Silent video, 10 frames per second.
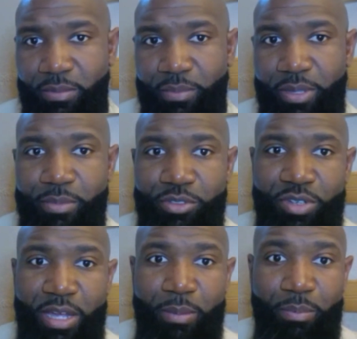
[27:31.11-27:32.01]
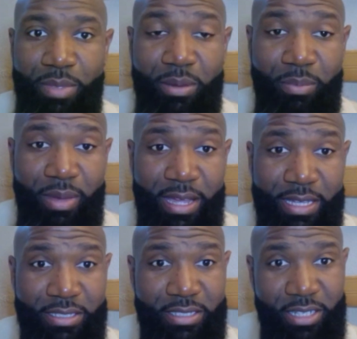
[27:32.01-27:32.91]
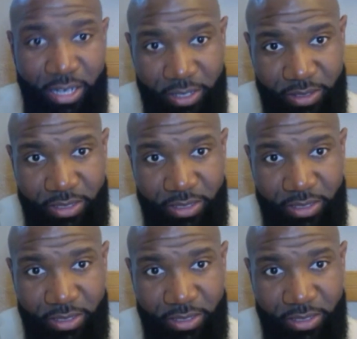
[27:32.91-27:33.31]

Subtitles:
People try and minimize the hurt.